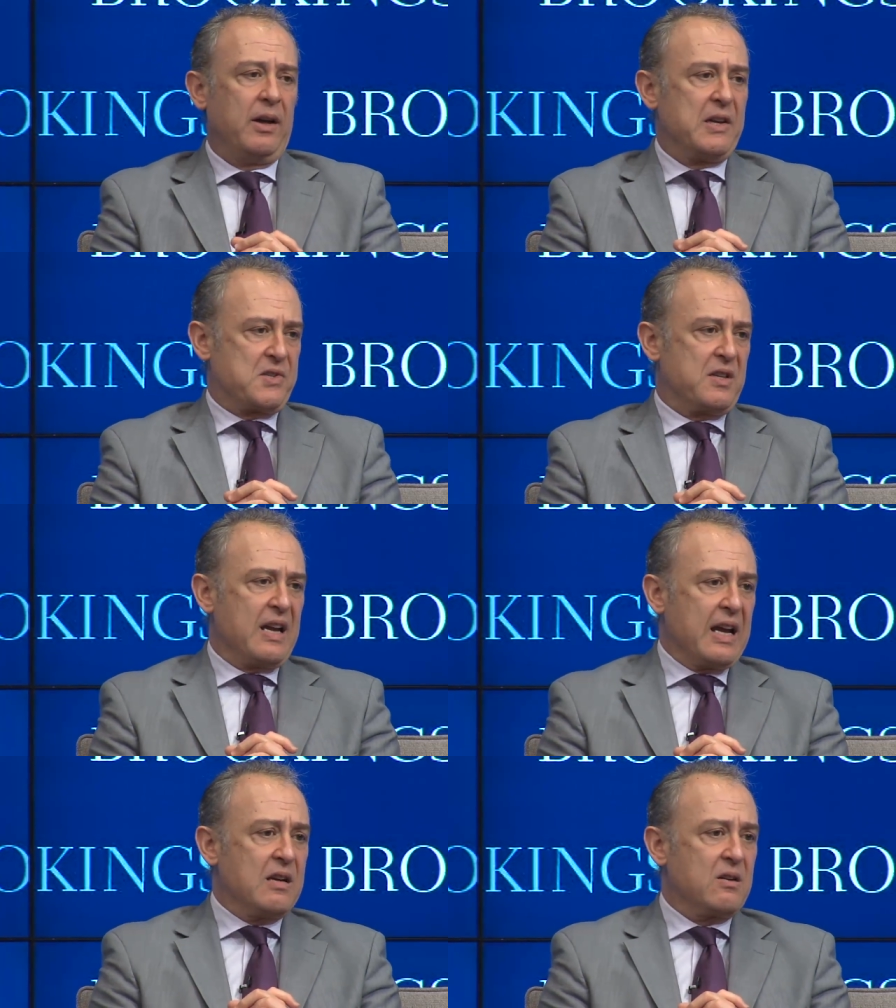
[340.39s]
is the
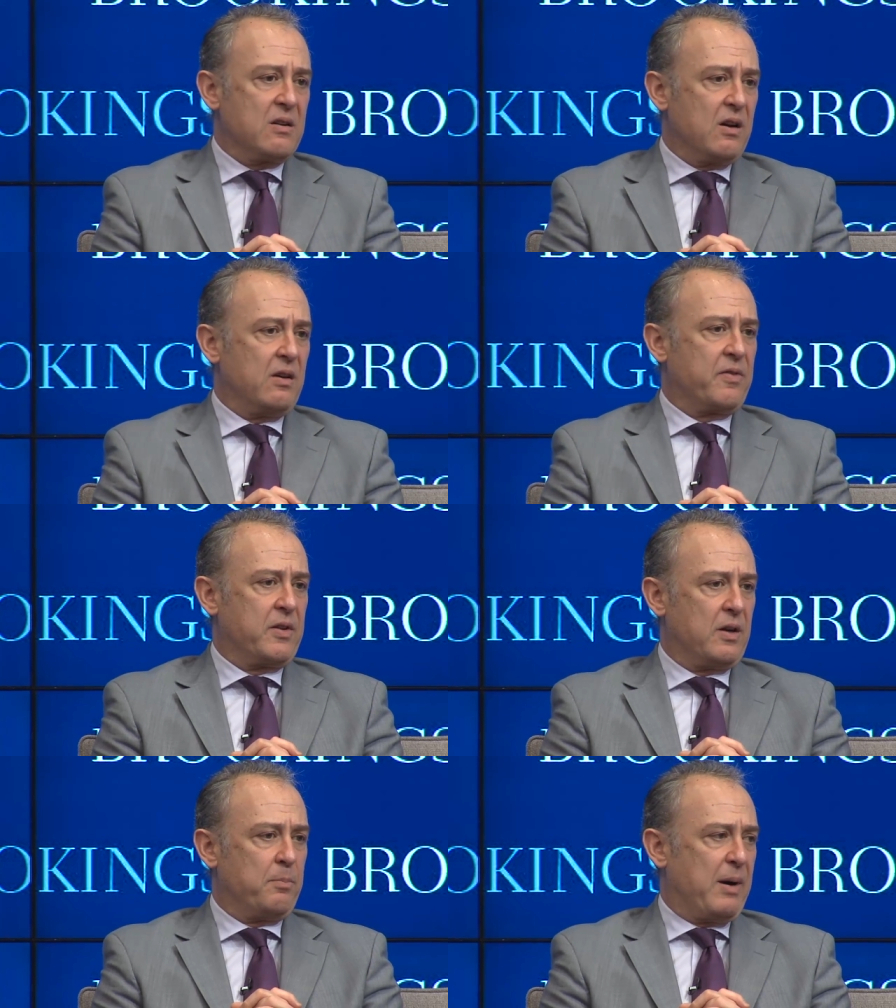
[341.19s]
nature of
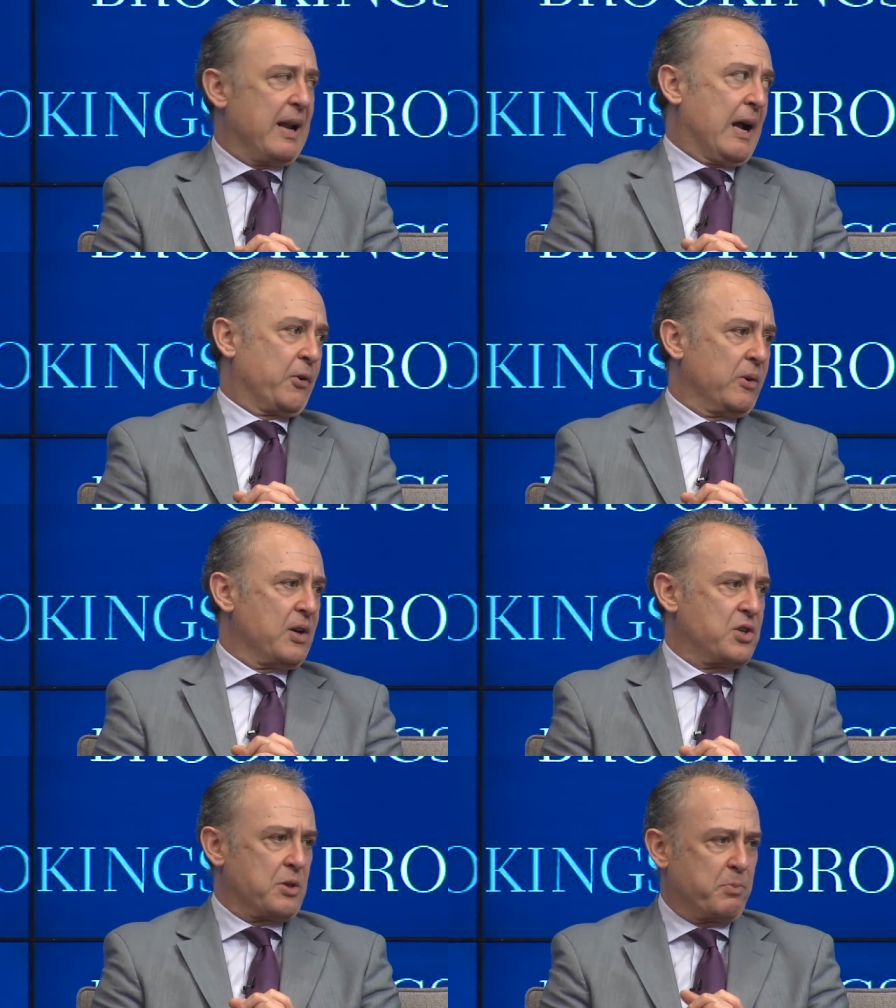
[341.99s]
the bilateral
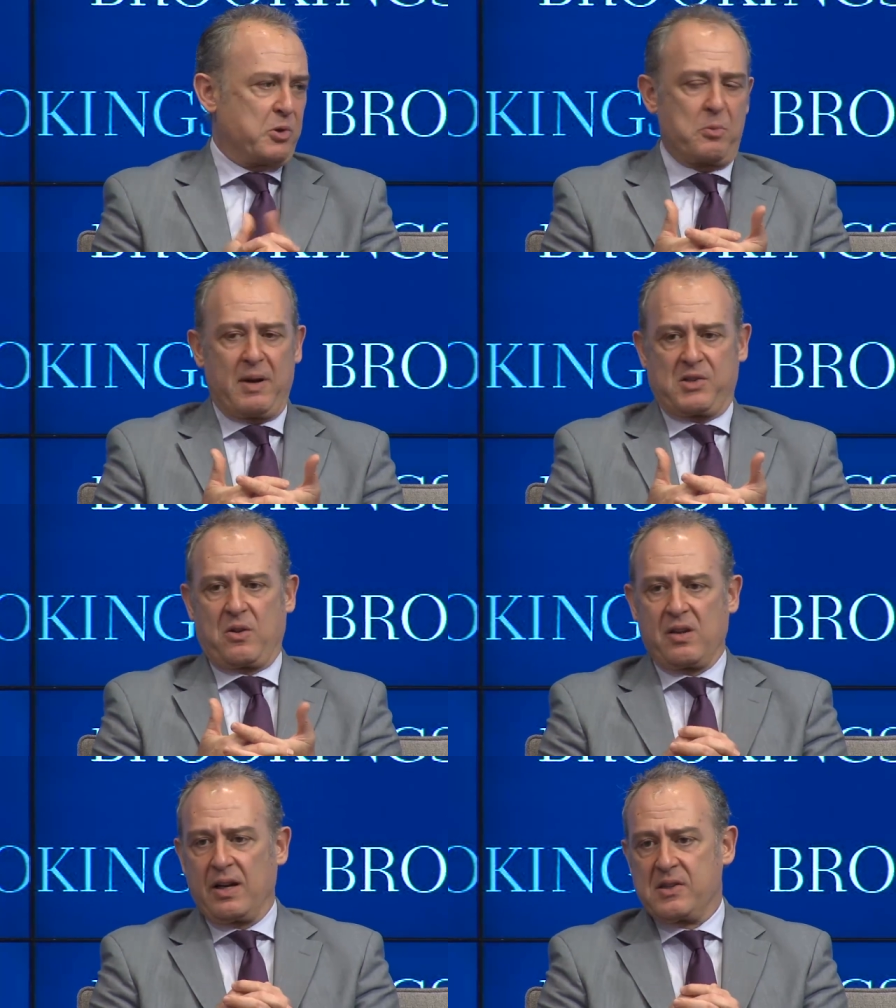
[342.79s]
relationship between Mexico
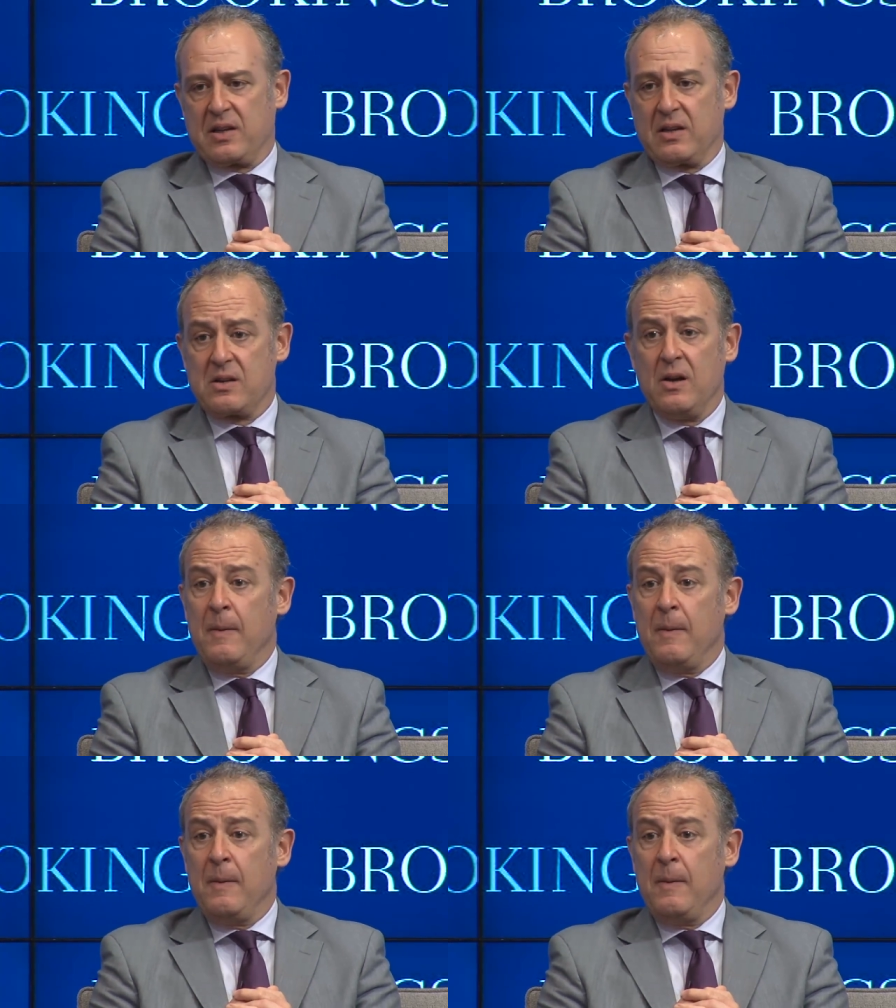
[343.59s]
and the United States.